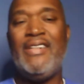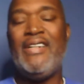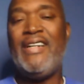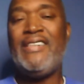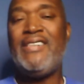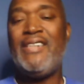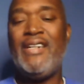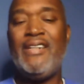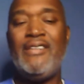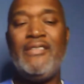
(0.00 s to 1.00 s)
they
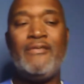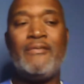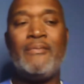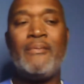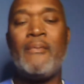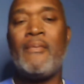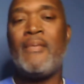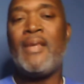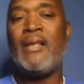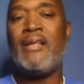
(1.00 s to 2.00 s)
said
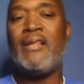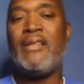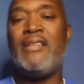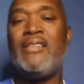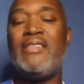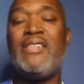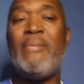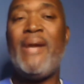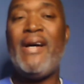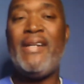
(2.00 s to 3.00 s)

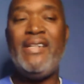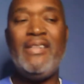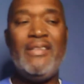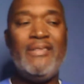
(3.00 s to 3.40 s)
somebody